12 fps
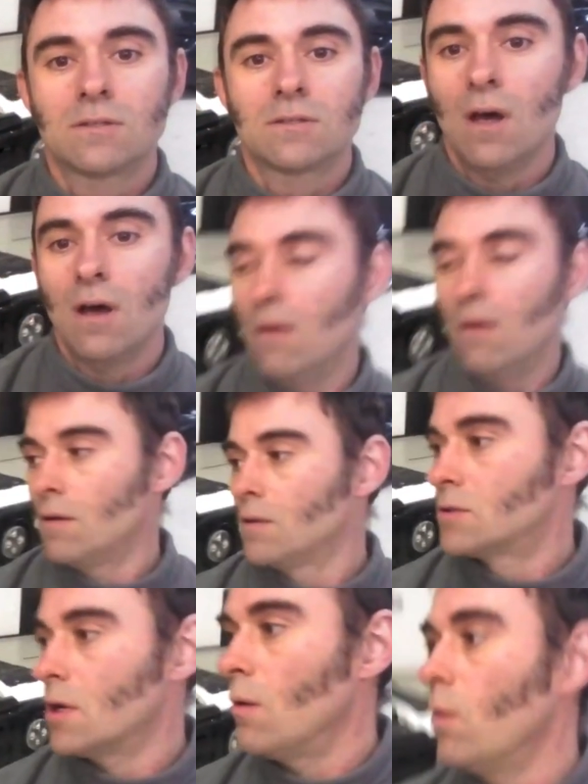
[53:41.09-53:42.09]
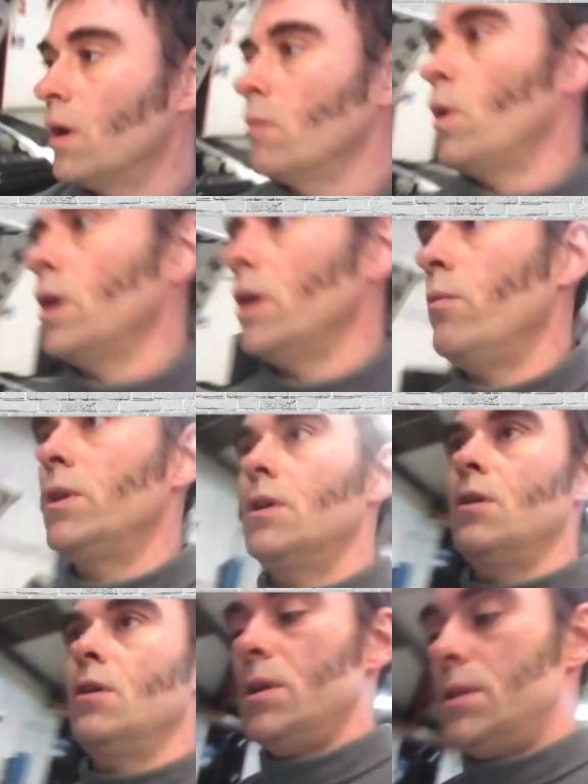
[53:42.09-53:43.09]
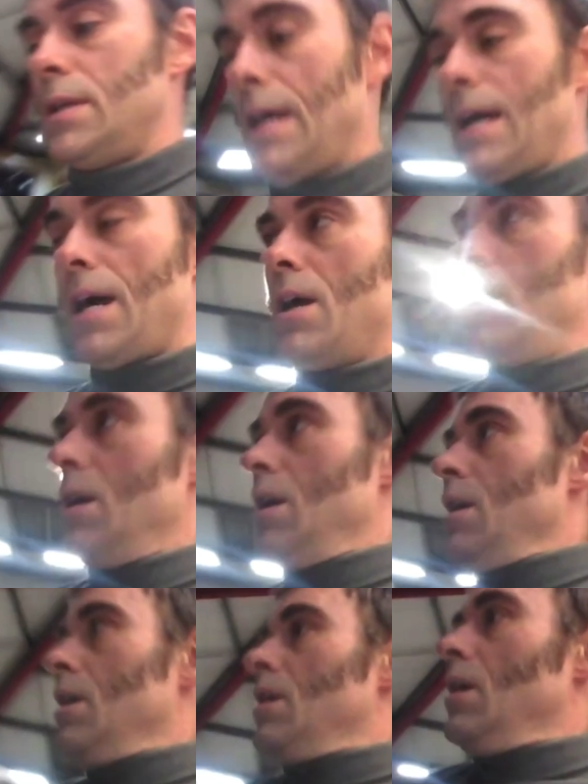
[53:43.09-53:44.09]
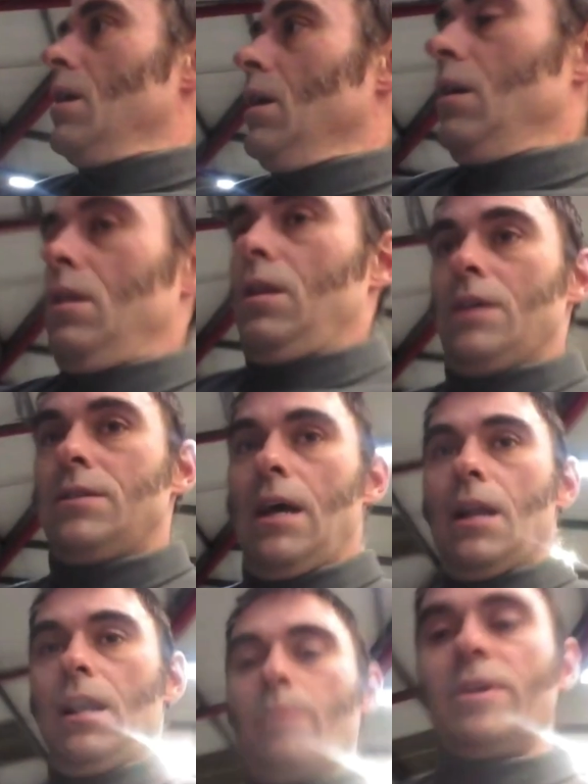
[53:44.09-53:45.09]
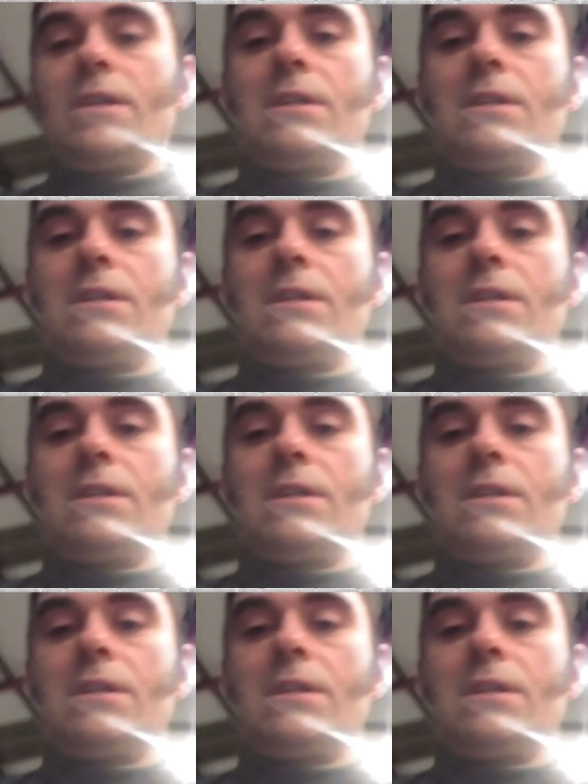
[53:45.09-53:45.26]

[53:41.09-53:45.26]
So, so what, what we do is uh, there's a limited